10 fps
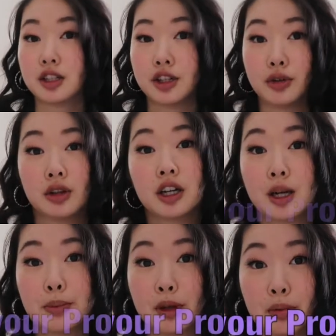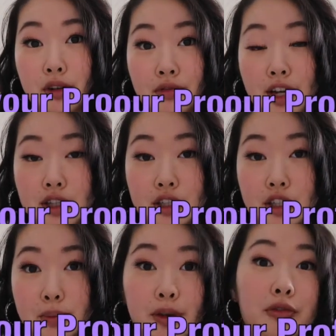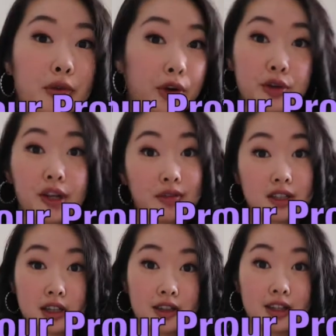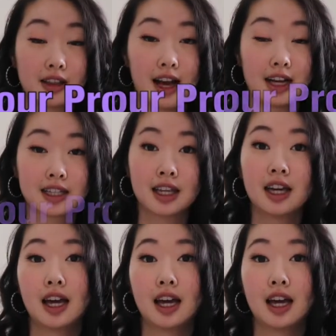to look up your professors before you even start the class